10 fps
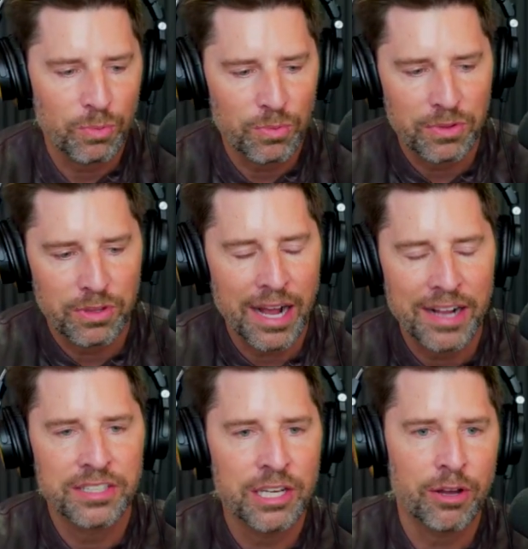the
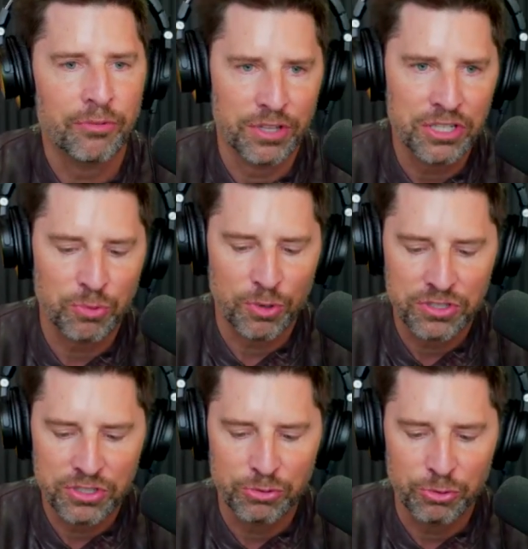idea of this was
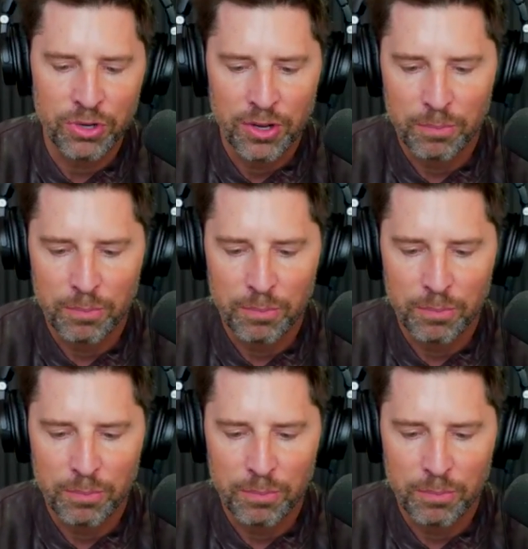to